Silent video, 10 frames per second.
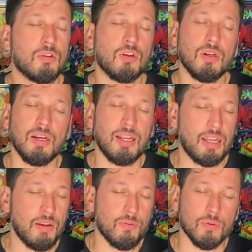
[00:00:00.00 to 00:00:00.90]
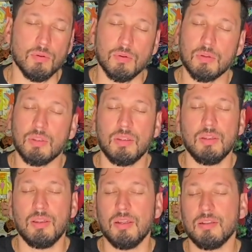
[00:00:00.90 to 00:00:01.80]
good and evil,
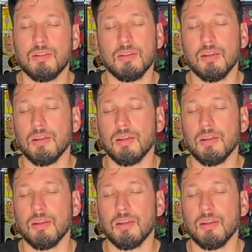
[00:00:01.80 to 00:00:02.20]
this